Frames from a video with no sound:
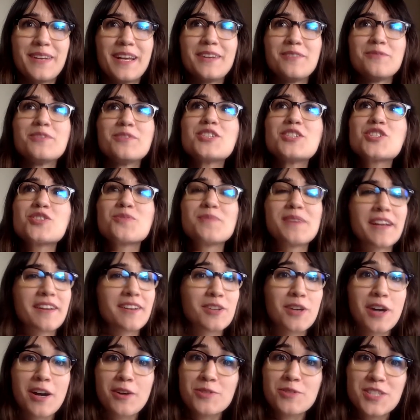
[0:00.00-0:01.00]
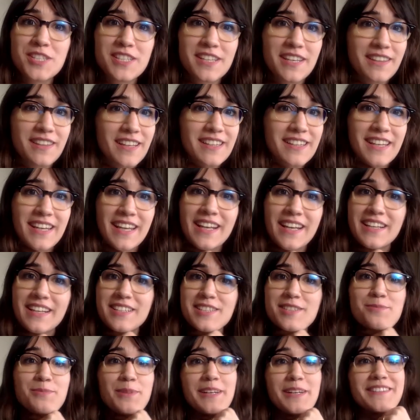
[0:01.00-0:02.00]
enrichment. I don't know how to say that in
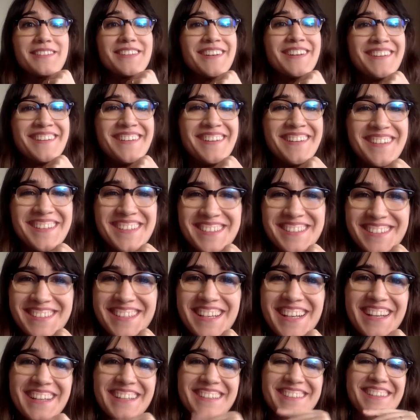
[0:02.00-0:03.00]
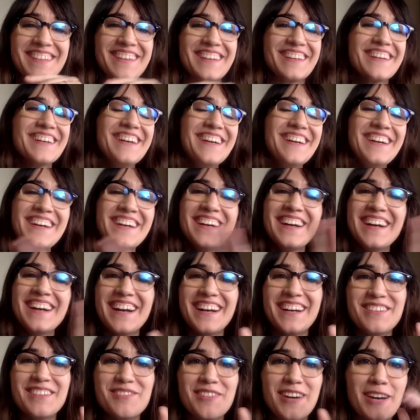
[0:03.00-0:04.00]
English, but it's like
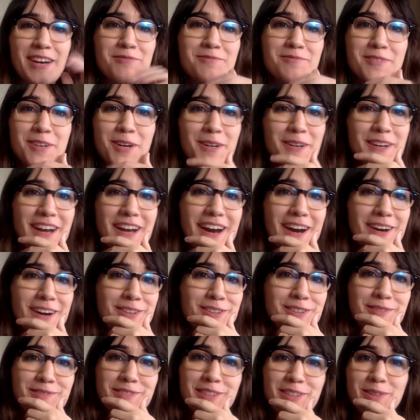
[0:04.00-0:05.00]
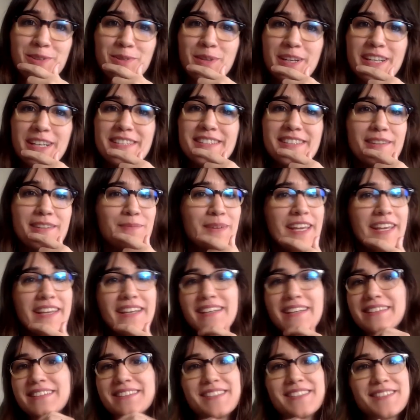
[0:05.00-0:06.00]
I've gone out of the US and my
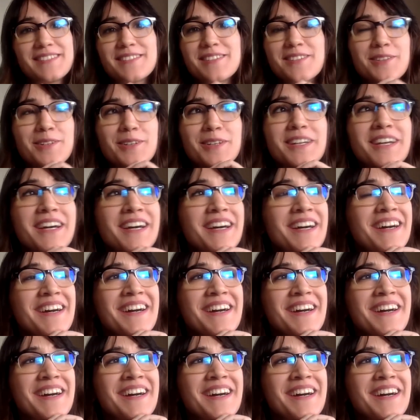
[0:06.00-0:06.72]
English is gone.